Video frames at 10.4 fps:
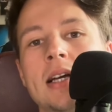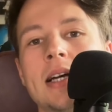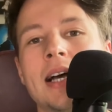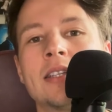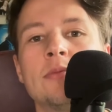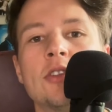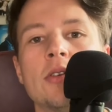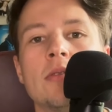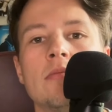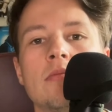As I'm
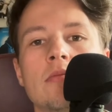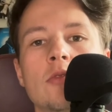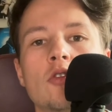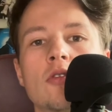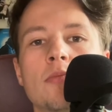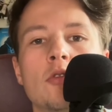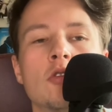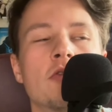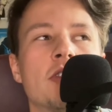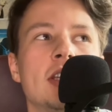doing more and
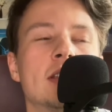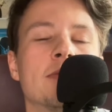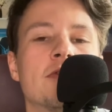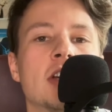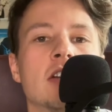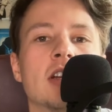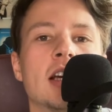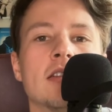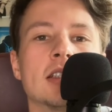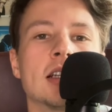more of these, I'm figuring
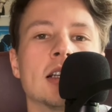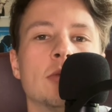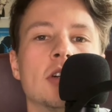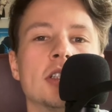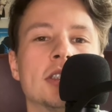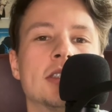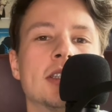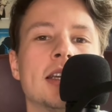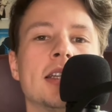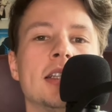out exactly what I should
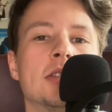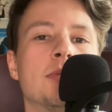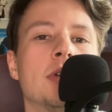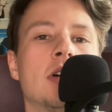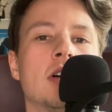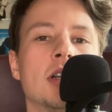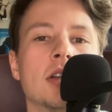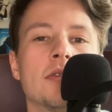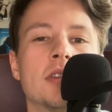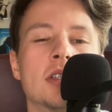say in each part, and
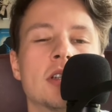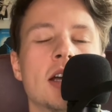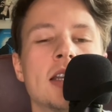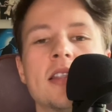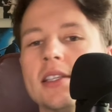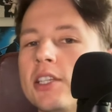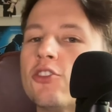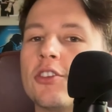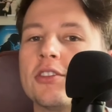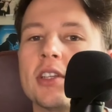I've decided this
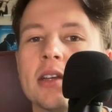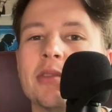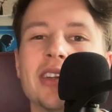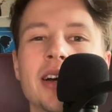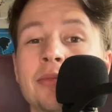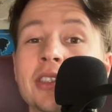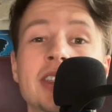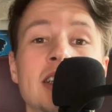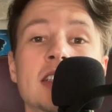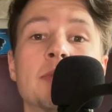intro segment, I'm just
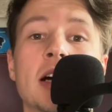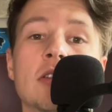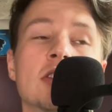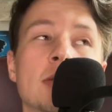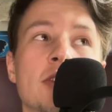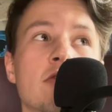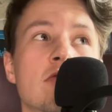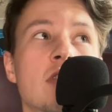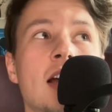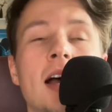going to spout some of the
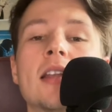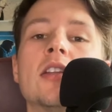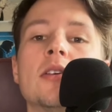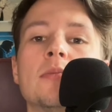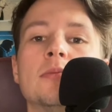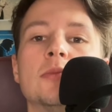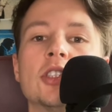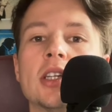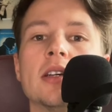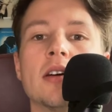random
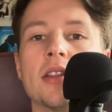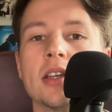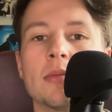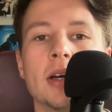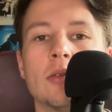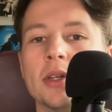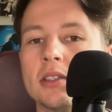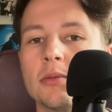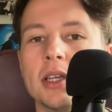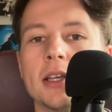shit I think about week
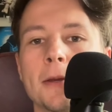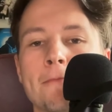to week.